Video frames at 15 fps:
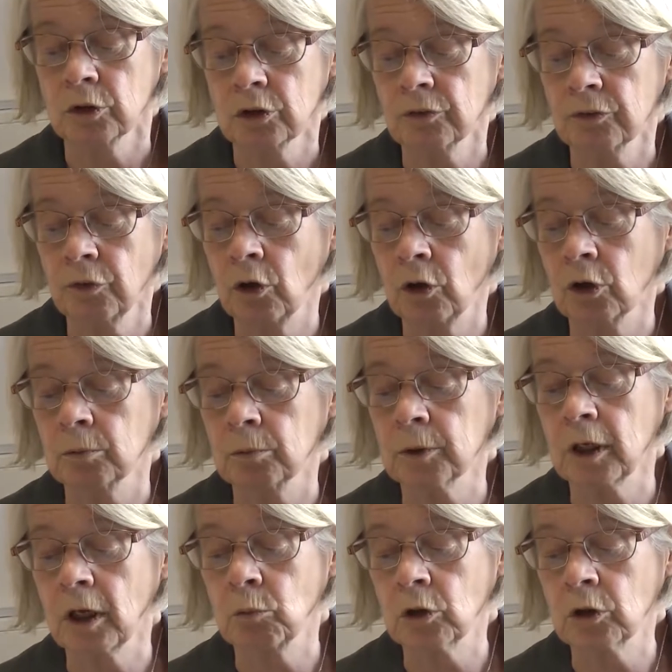follow,
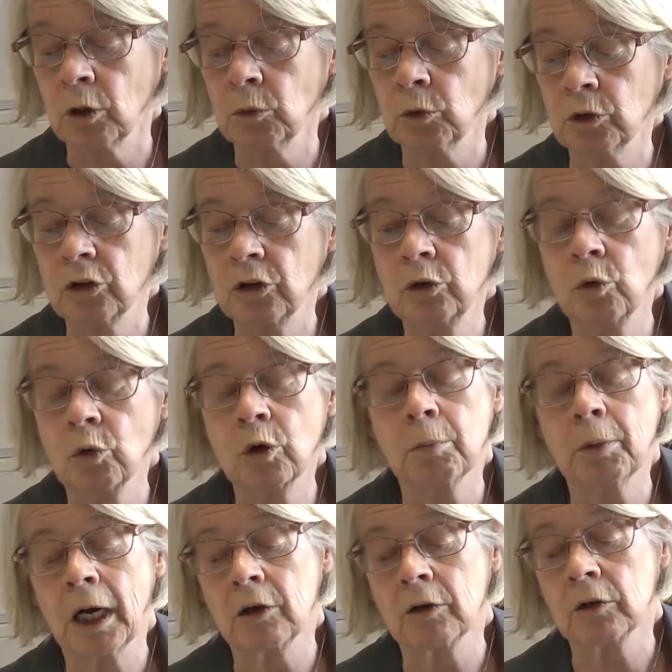but what I want to talk
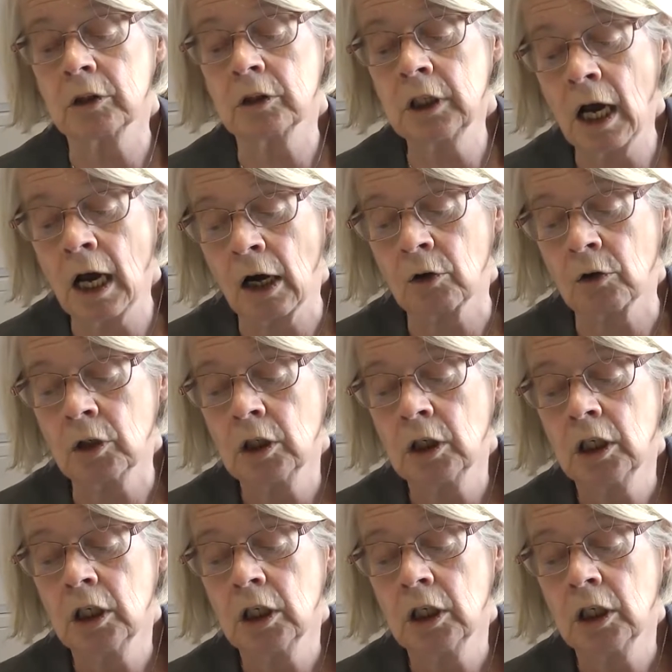about now